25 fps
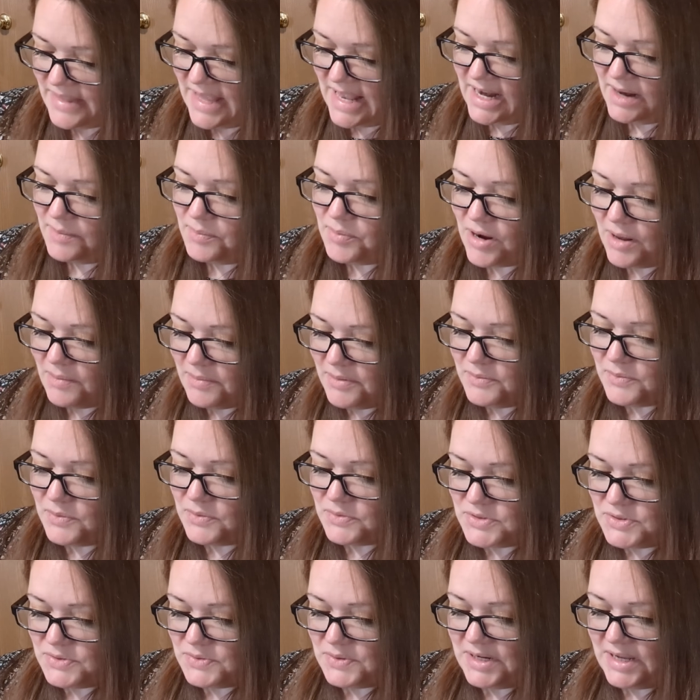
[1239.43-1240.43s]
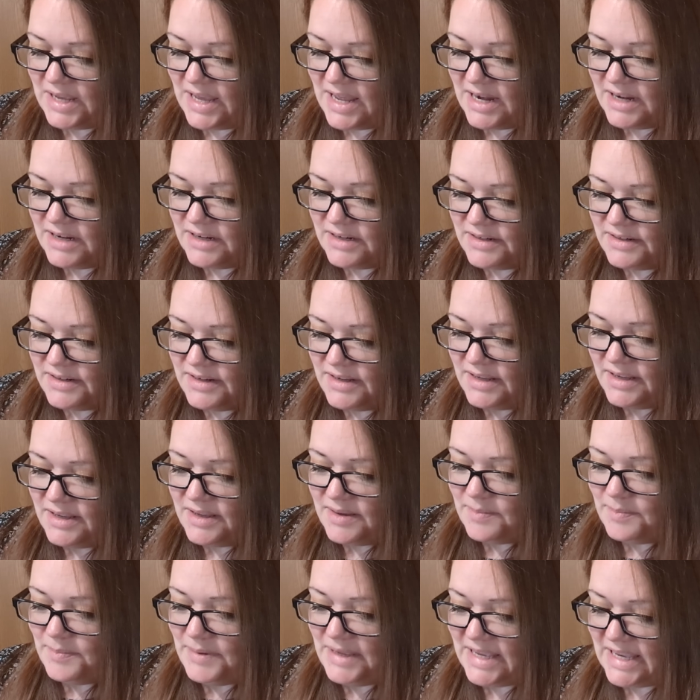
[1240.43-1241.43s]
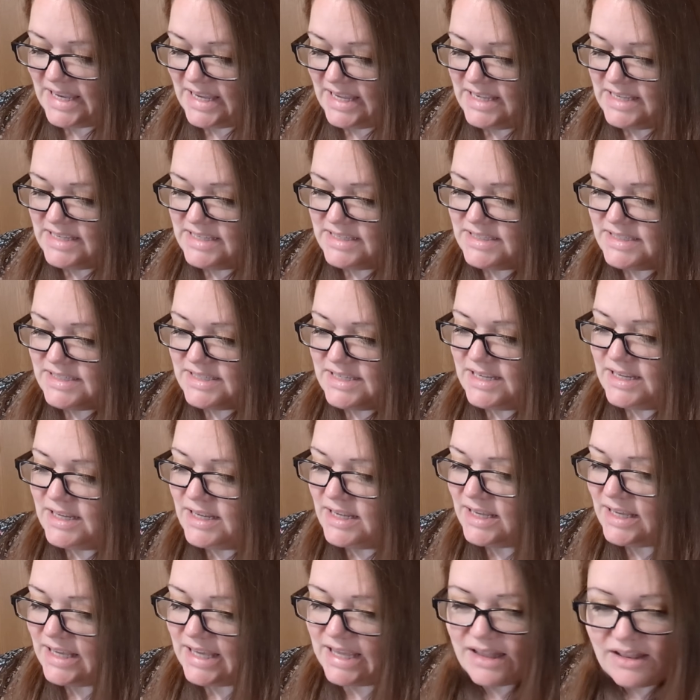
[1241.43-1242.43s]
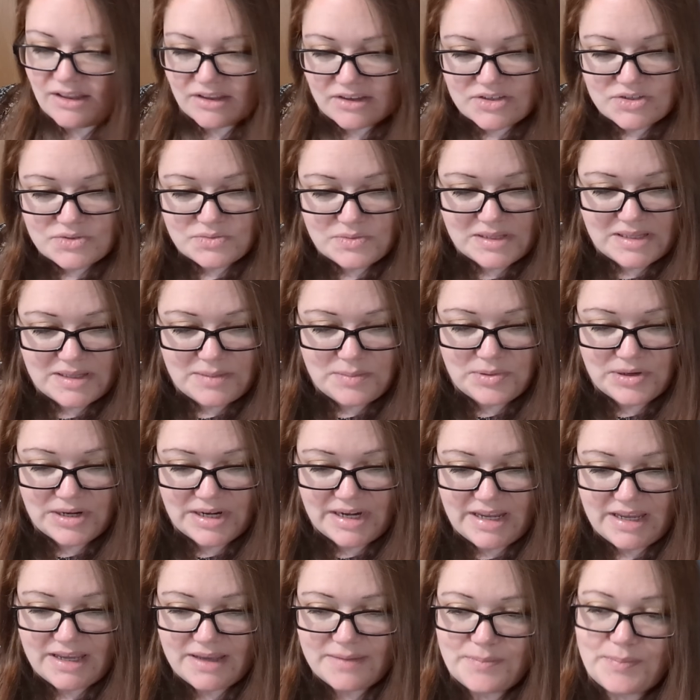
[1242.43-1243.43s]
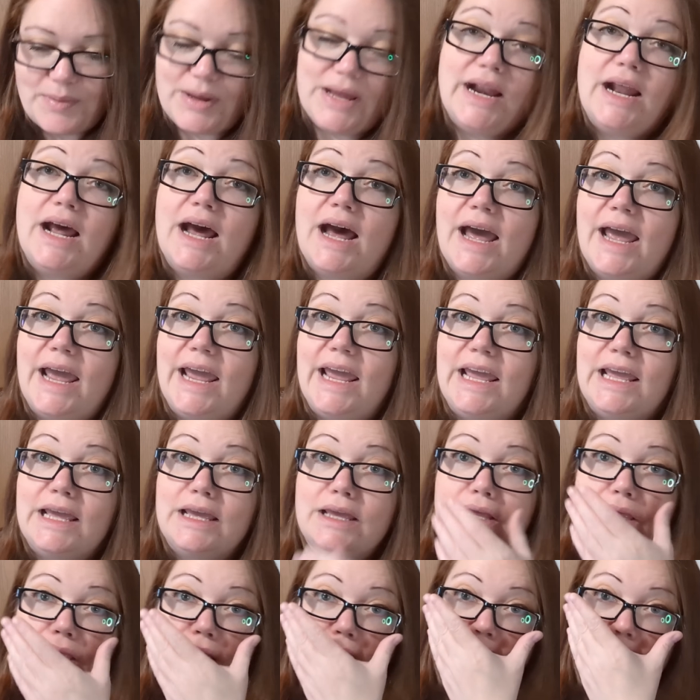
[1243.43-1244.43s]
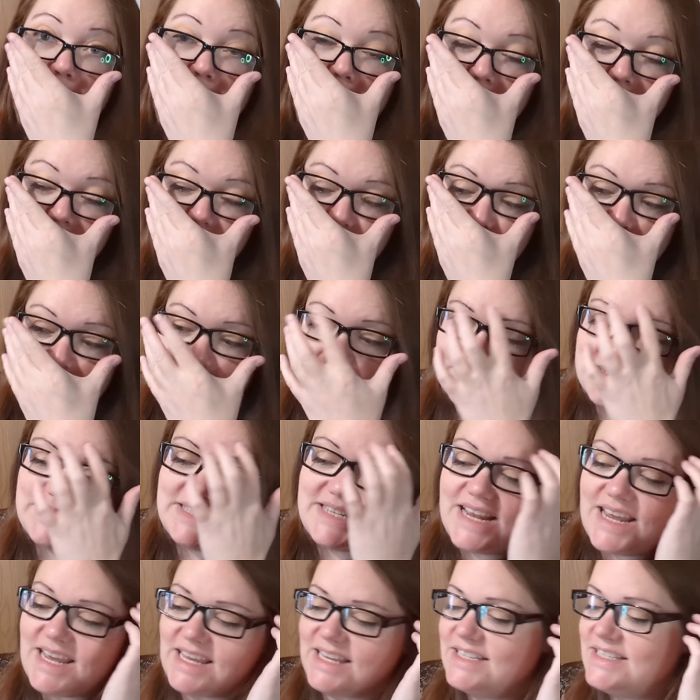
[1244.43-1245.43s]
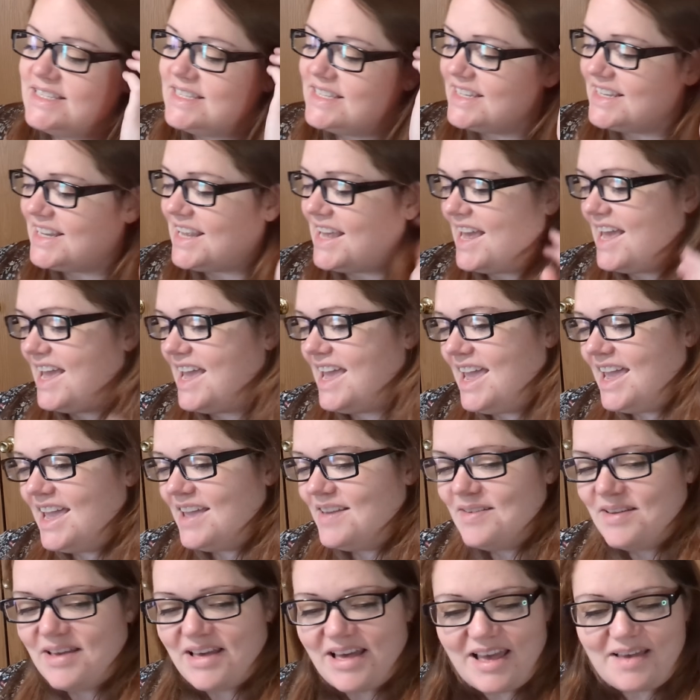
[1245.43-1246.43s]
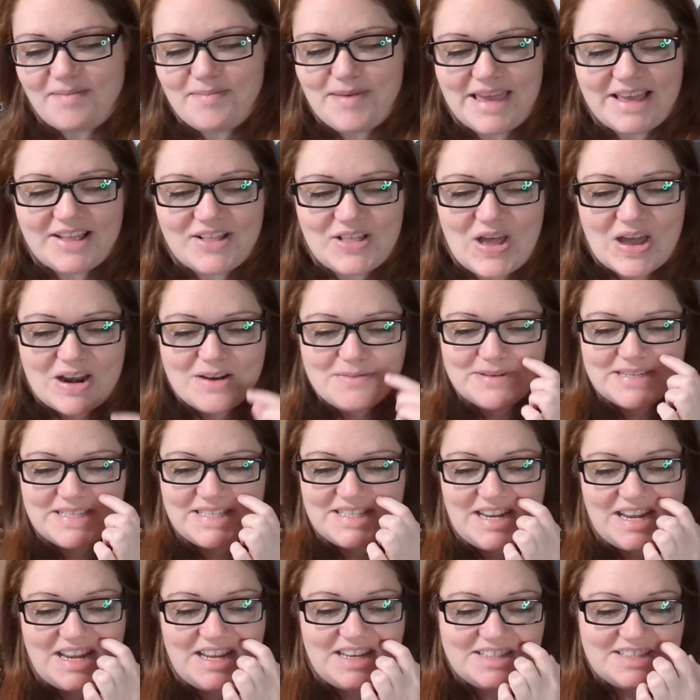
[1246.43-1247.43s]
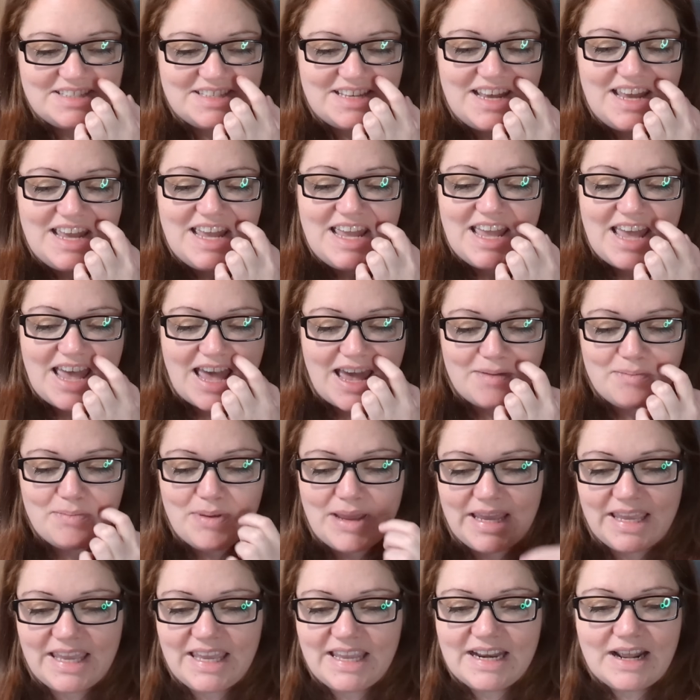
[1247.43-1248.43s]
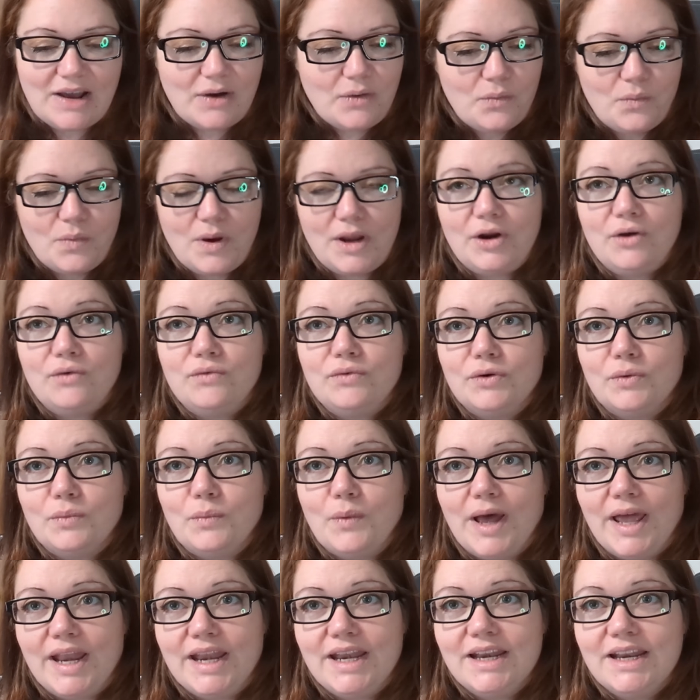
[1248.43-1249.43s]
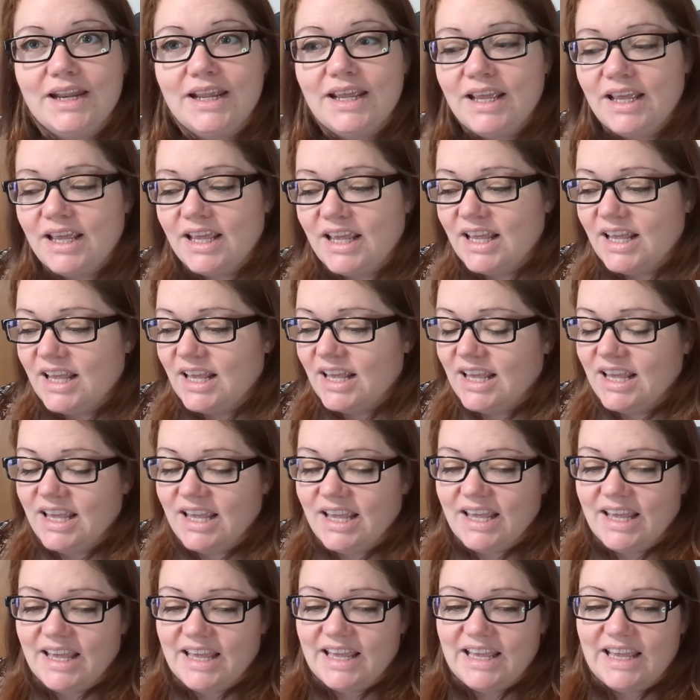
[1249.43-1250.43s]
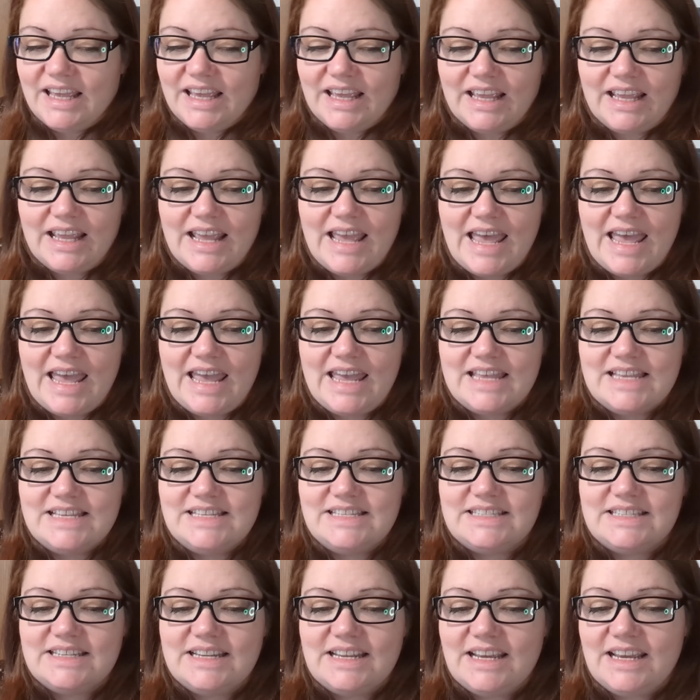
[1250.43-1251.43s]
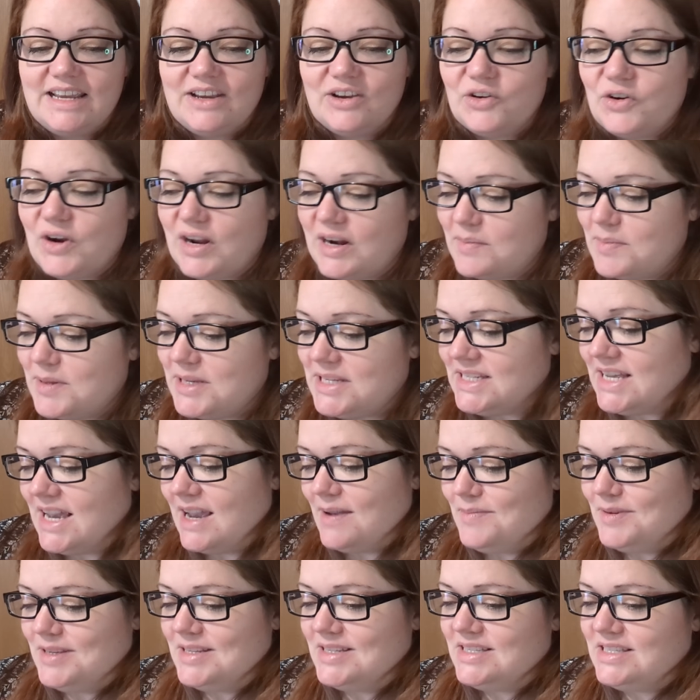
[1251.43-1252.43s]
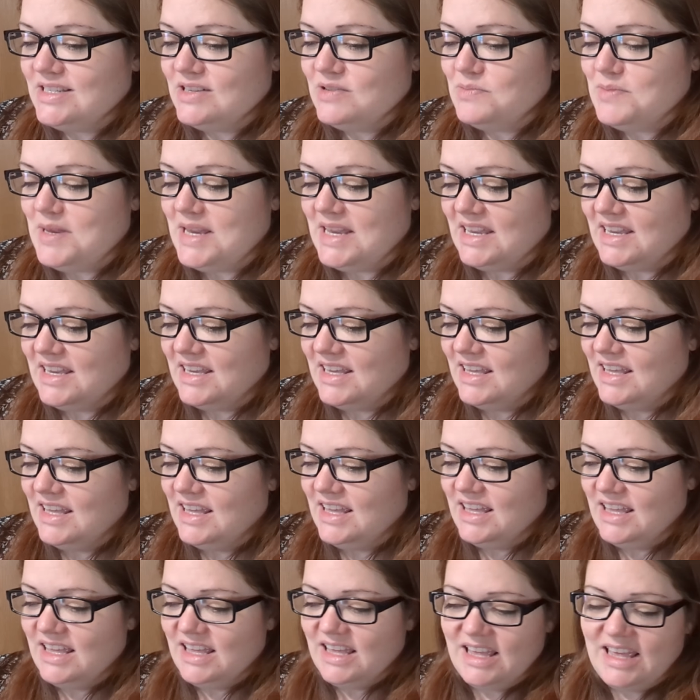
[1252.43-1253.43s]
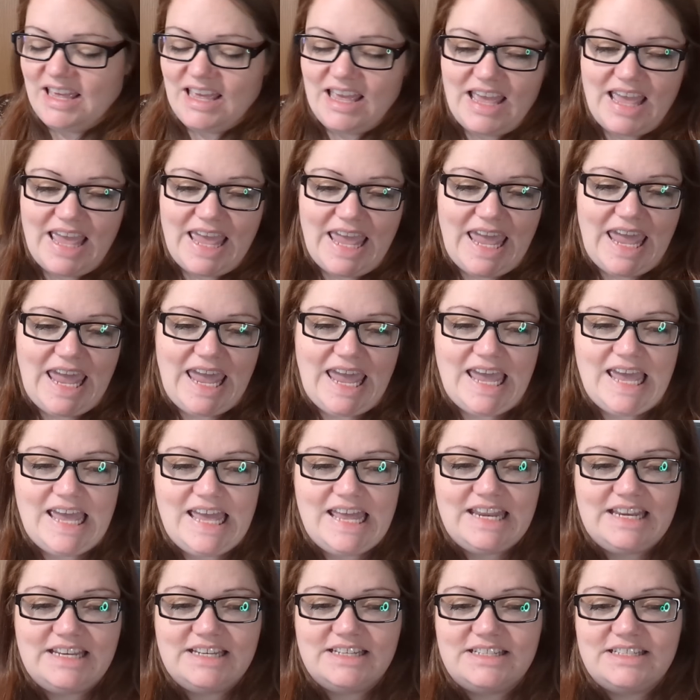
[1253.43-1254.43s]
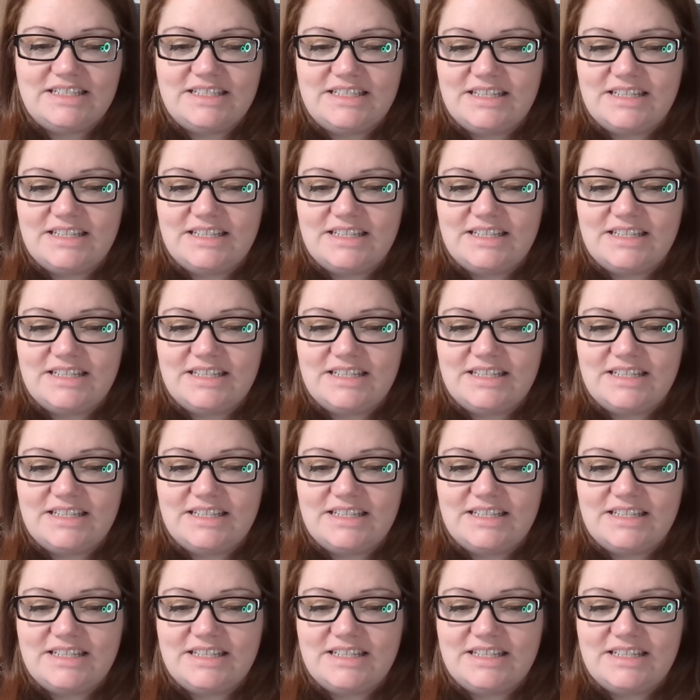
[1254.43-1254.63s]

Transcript: I probably won't do it again because it looks really pretty, but I do make mistakes. I make a lot of mistakes, and picking out 1/1 is incredibly time consuming, and